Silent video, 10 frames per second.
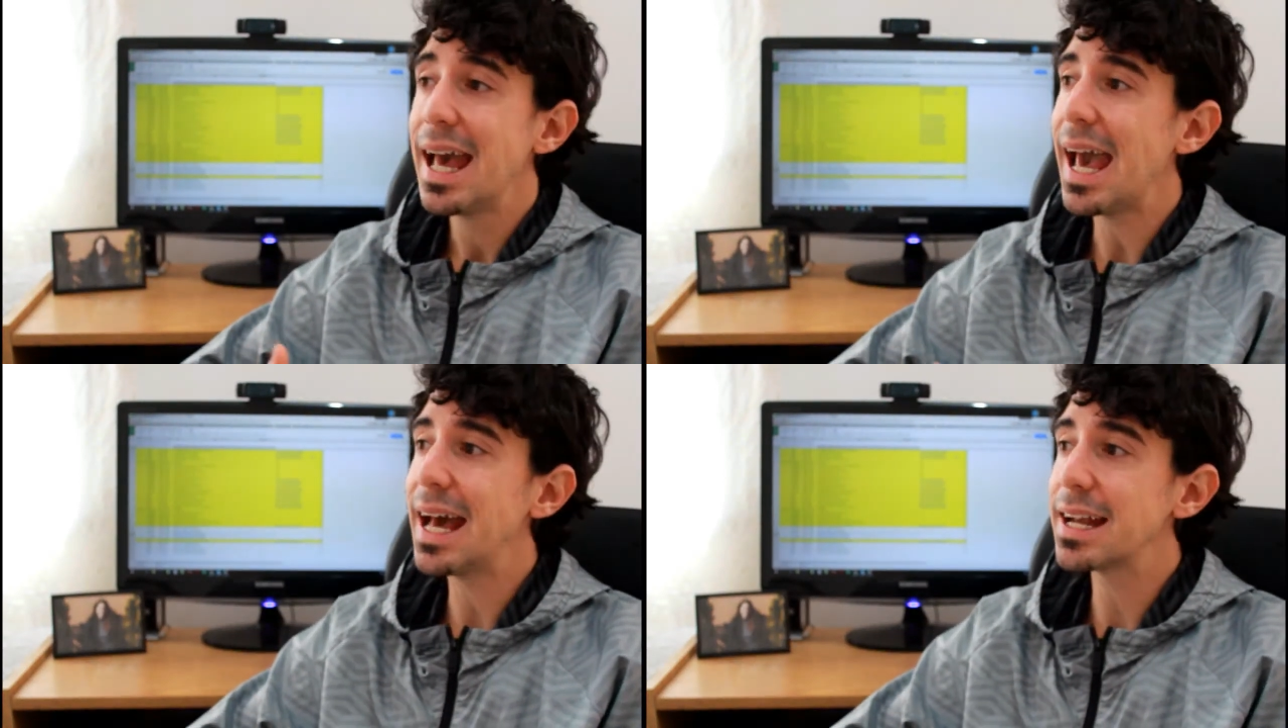
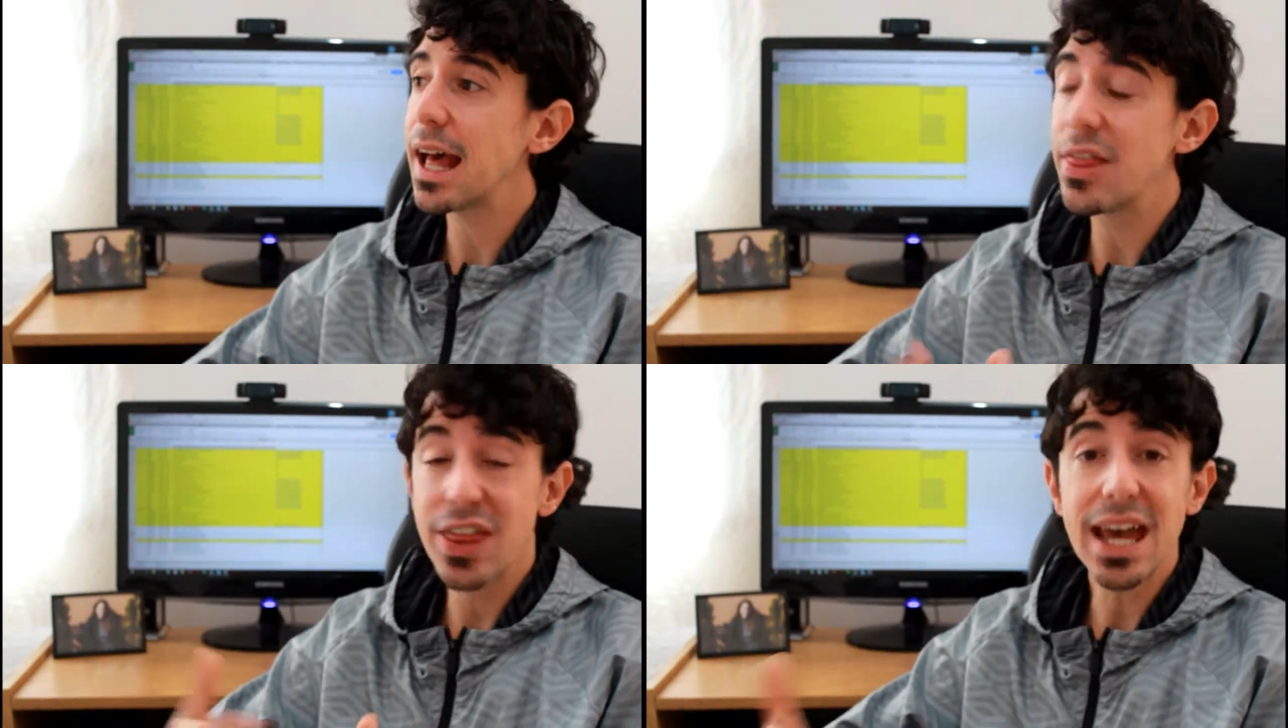And
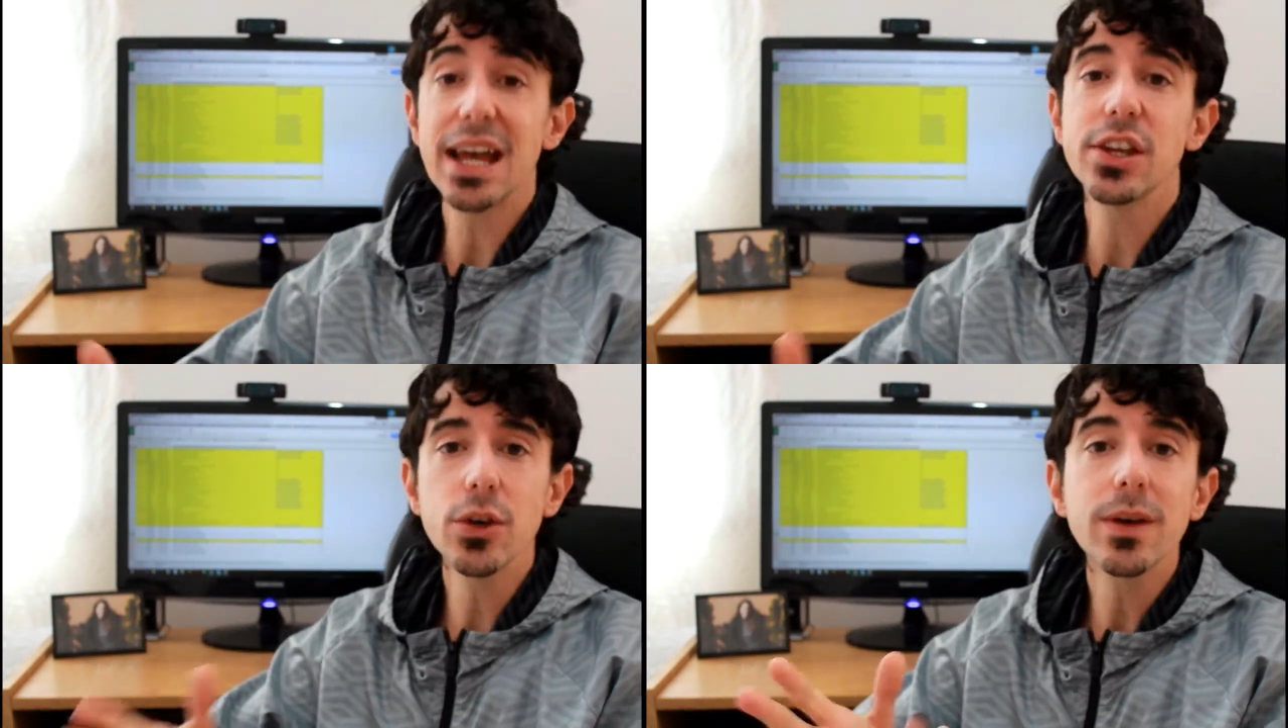
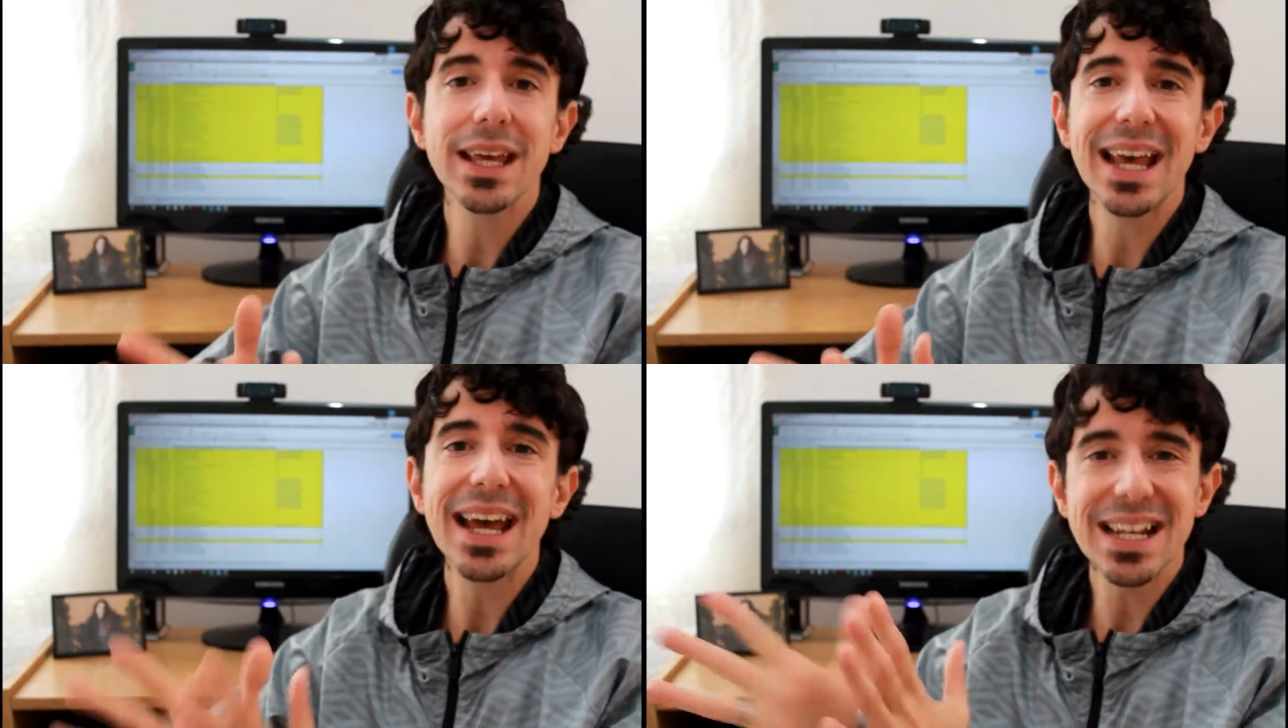then you
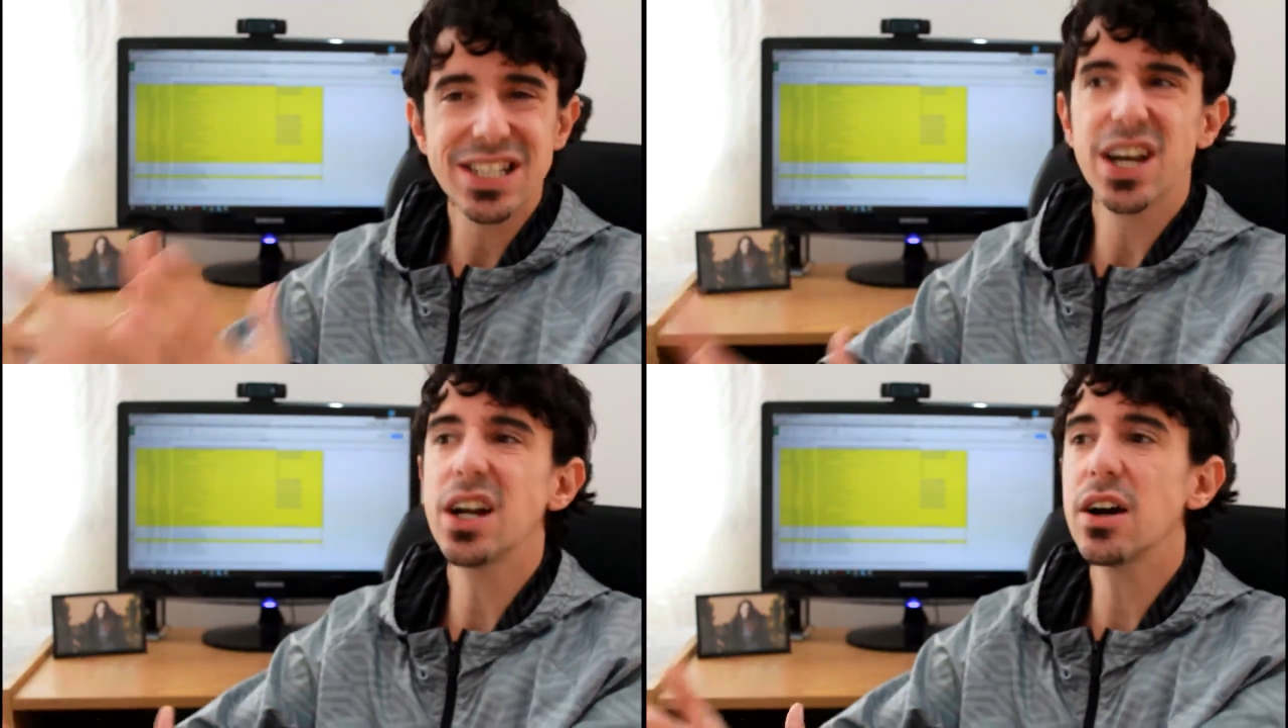can get a
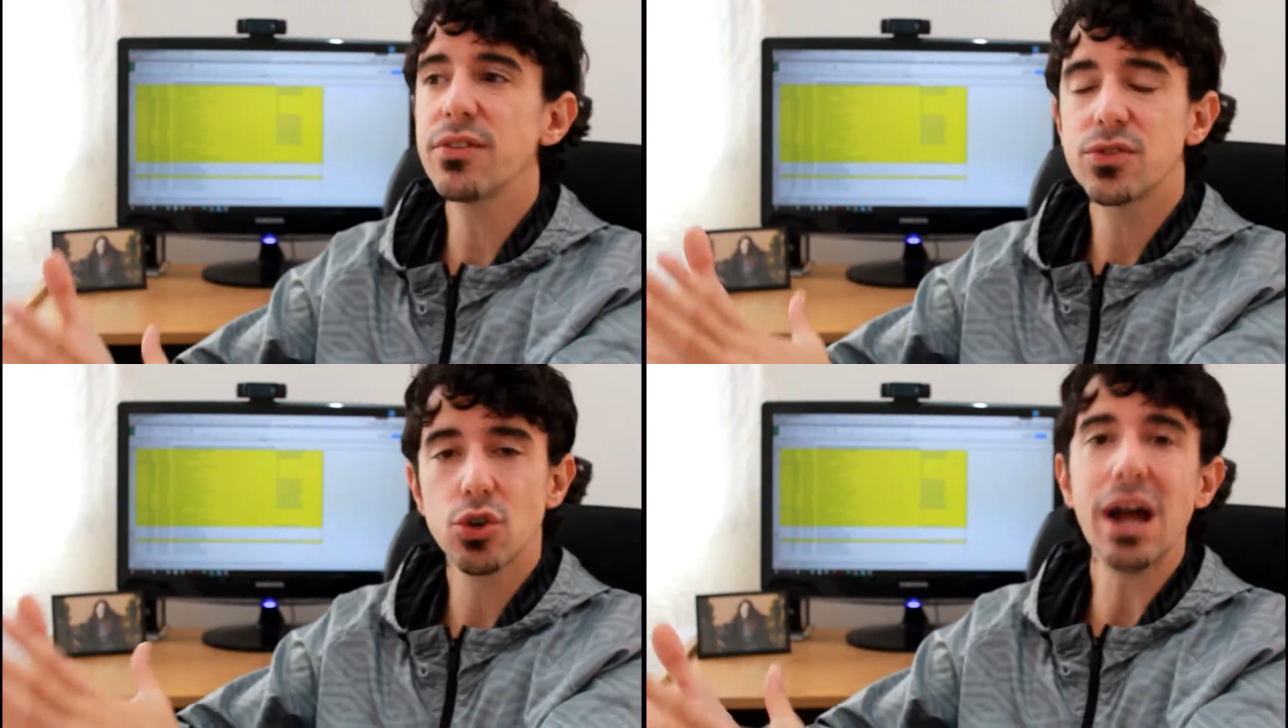ton
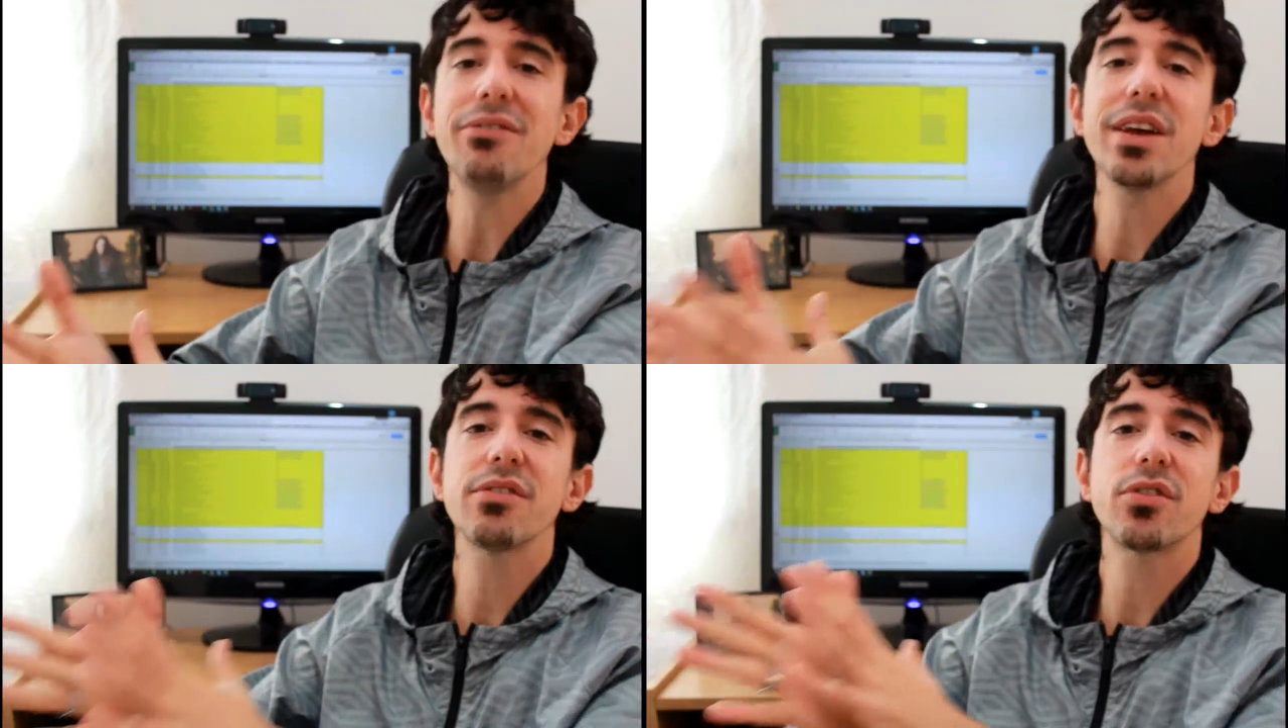of
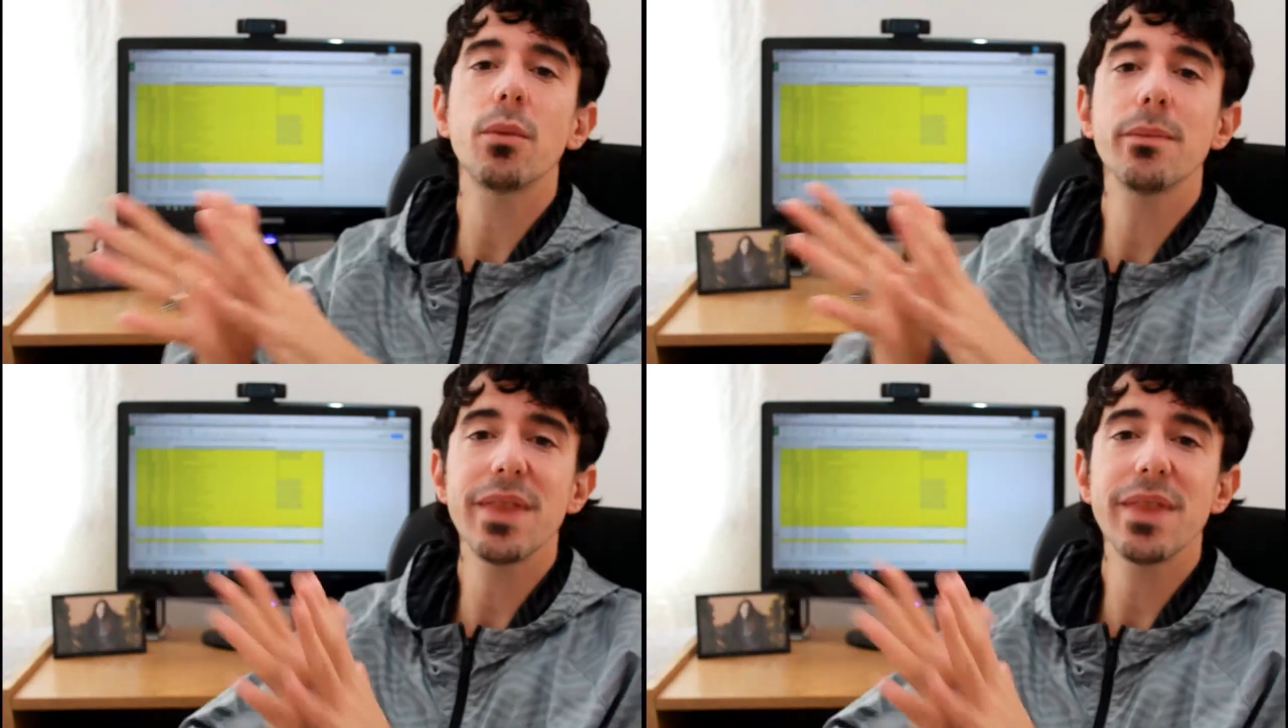traffic from